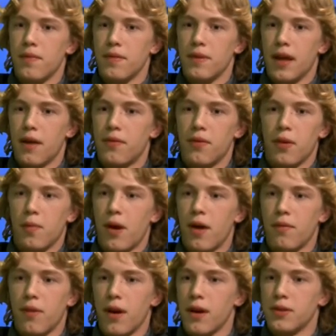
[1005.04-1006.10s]
definitely
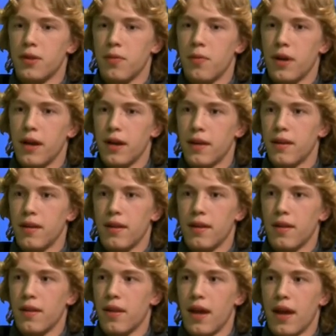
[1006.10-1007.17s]
my advice would be
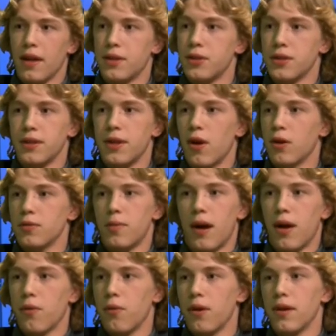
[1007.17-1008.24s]
that it just goes
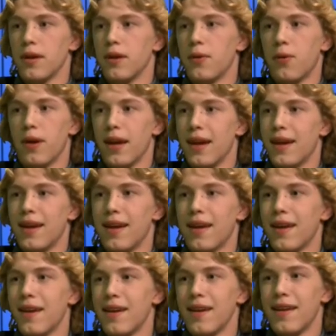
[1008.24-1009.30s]
by really quick.
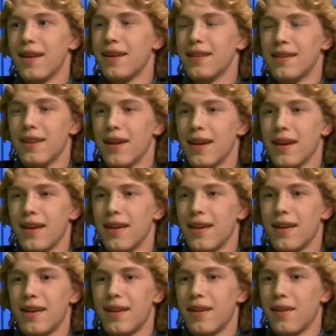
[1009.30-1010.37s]
It's like,
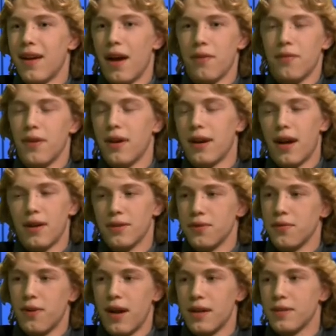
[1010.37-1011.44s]
I feel like I was a
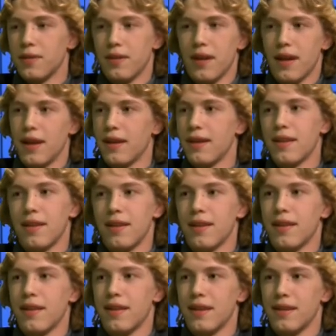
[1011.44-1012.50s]
freshman, like
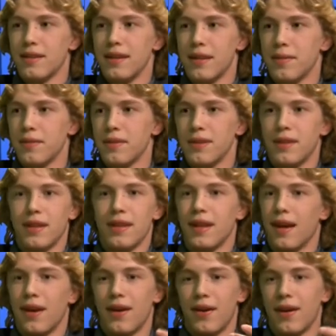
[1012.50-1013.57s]
it seems,
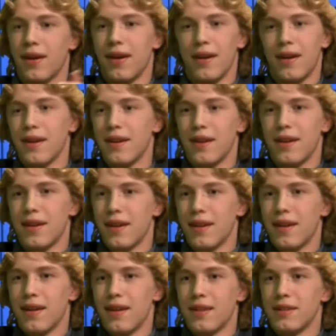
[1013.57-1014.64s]
I don't know,
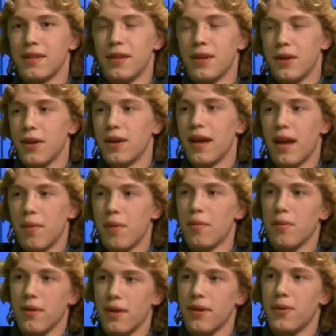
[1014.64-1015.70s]
senior year came
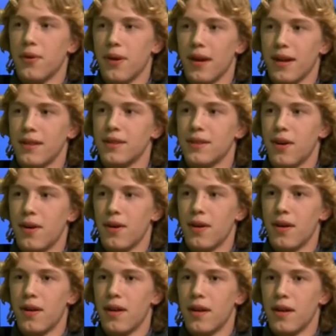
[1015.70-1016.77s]
up really quick, so
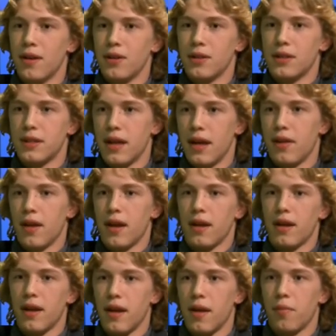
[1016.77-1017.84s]
just say
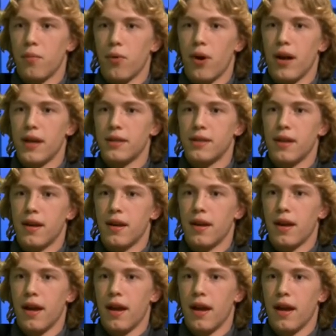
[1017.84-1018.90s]
like embrace
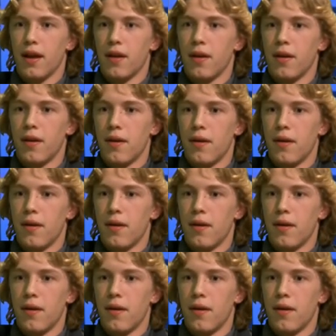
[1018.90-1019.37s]
it and